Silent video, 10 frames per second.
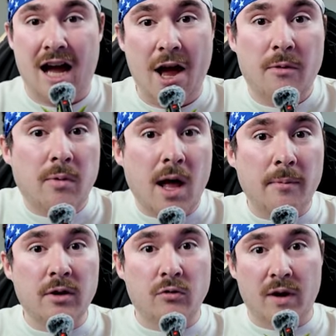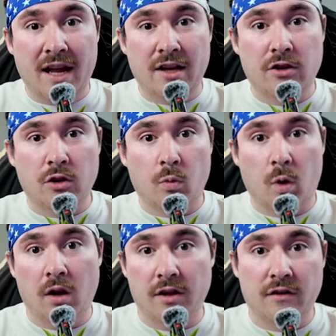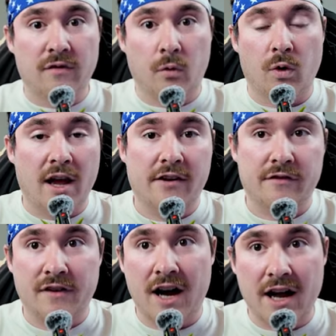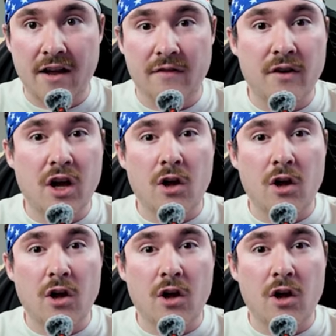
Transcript: I would probably rank the wallet four out of five.